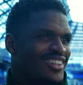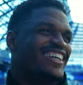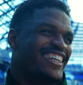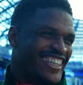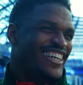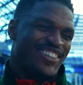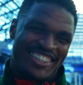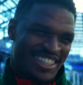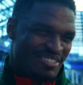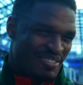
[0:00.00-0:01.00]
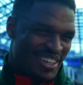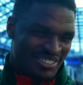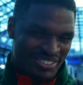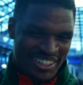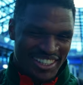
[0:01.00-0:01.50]
No, no, it's not my
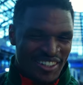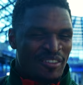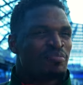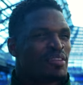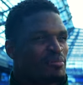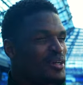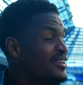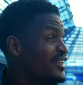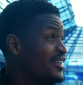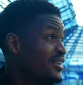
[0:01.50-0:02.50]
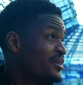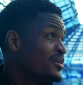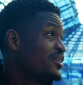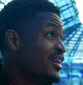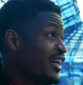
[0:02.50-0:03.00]
best, but but uh, you
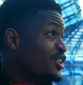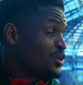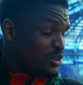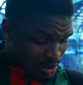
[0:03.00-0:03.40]
know I shoot